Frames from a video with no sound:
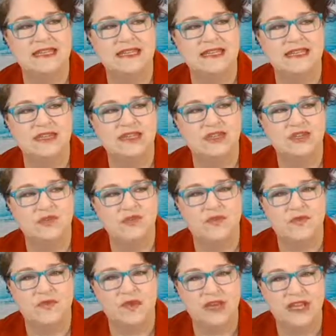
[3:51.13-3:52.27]
you
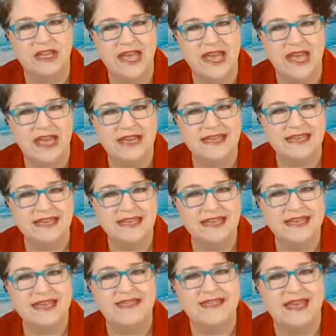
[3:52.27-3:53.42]
forget
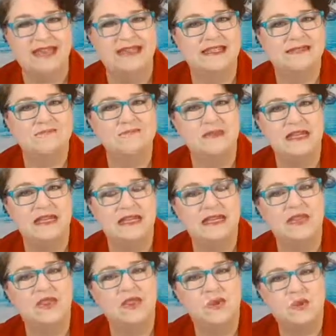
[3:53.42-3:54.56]
that it's
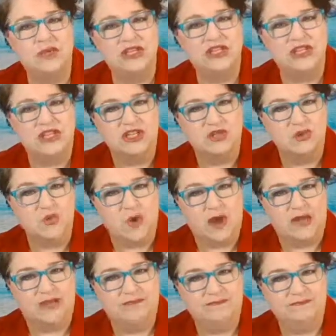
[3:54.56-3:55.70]
meeting the wish that you
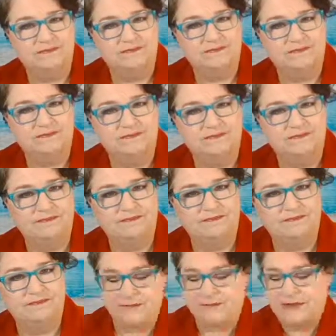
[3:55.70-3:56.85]
wanted.
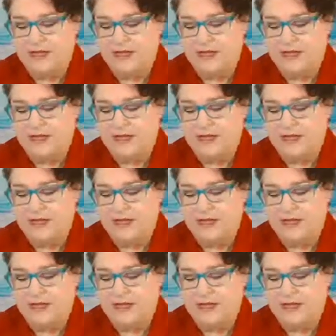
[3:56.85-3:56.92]
Okay.